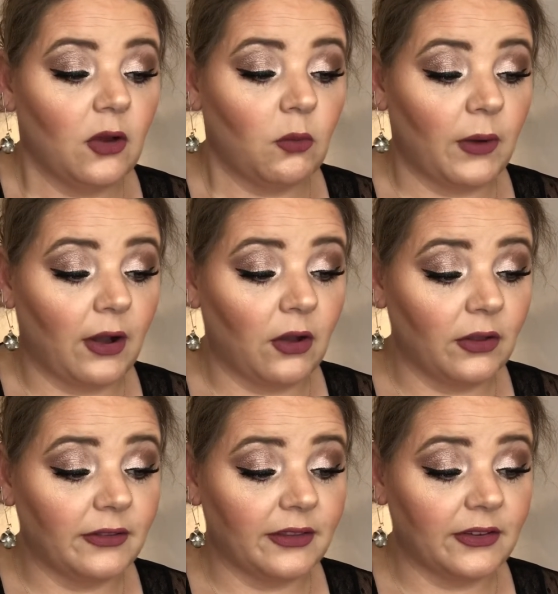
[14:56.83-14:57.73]

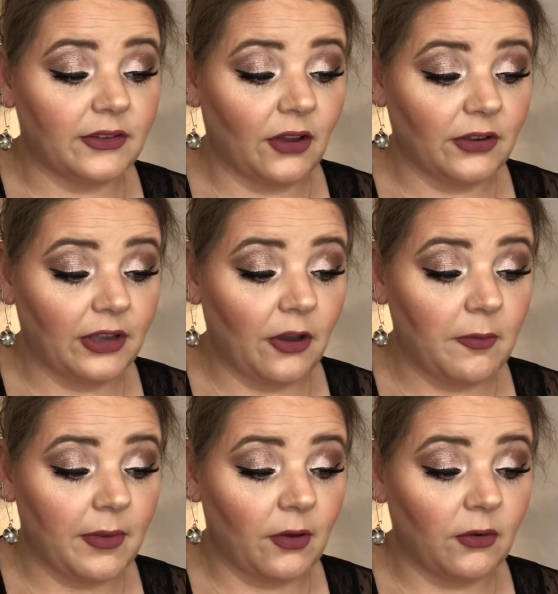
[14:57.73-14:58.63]
Well, this Tokyo
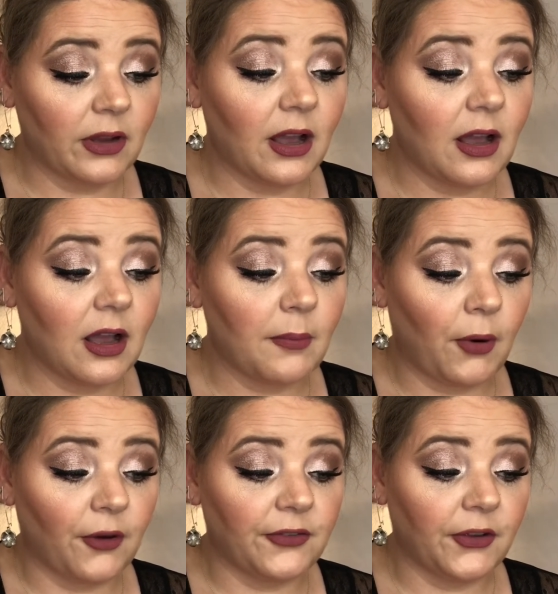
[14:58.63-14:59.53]
Milk
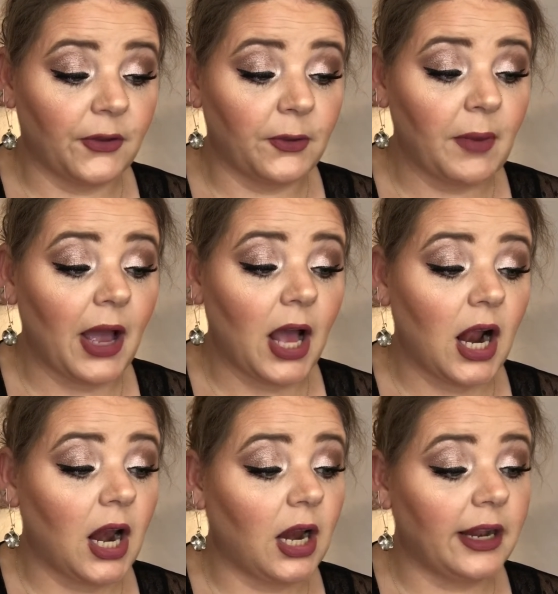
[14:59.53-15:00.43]
perfume
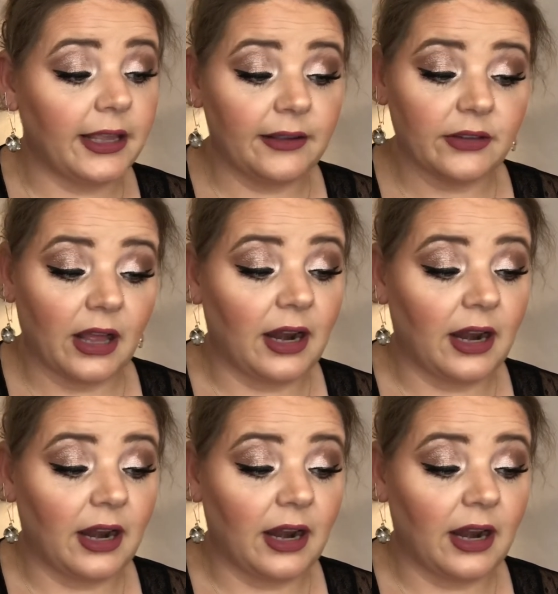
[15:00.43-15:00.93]
leaves a